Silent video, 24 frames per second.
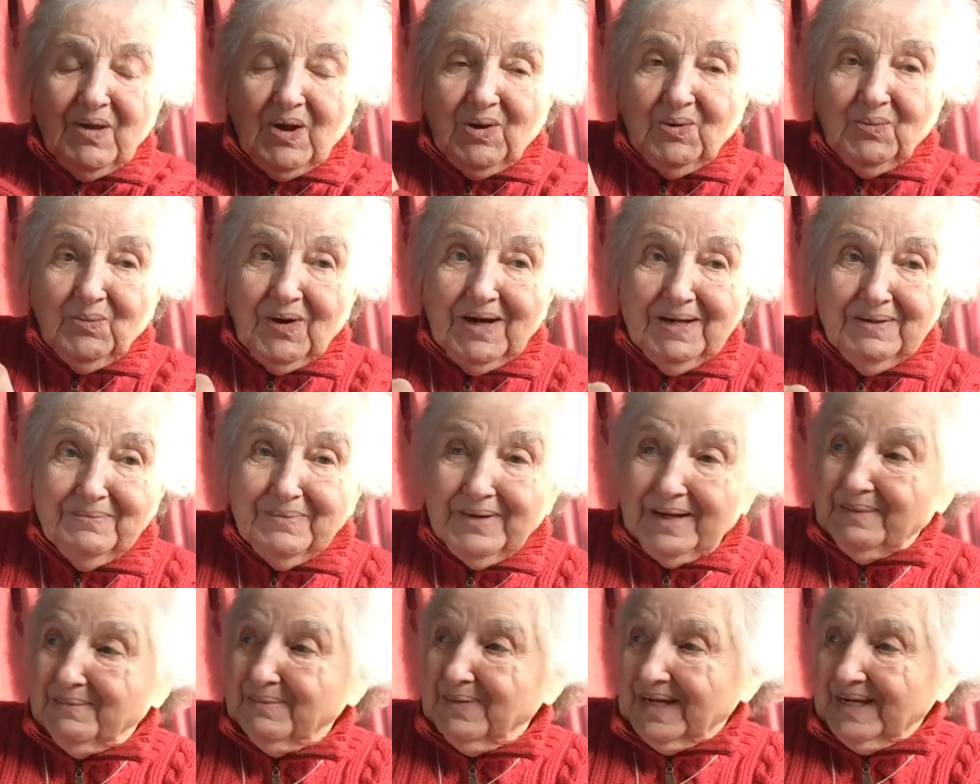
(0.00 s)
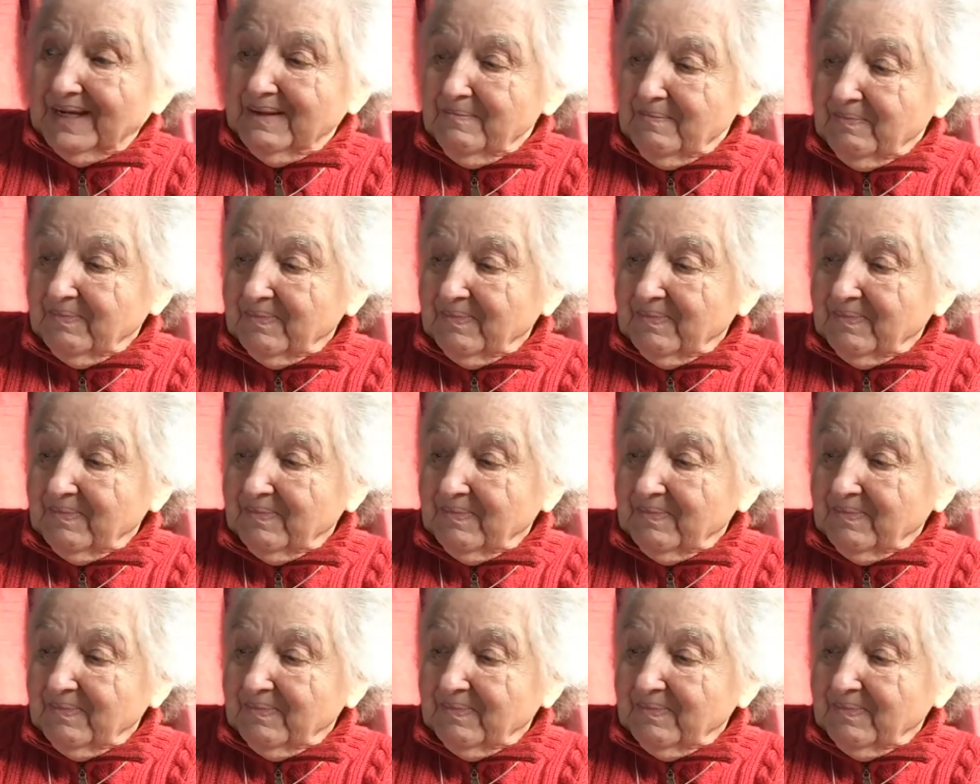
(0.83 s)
on white paper.